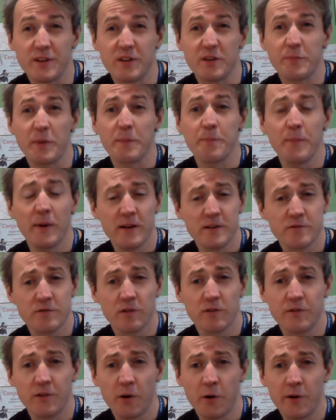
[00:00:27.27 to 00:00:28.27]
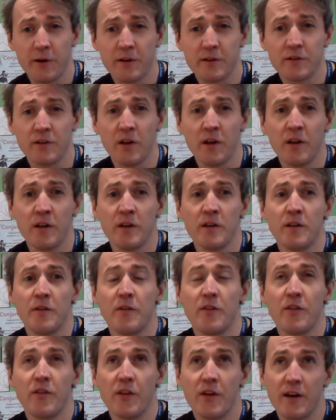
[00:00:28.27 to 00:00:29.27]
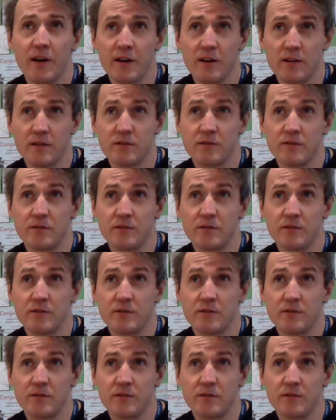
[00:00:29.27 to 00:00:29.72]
you'd be better off going there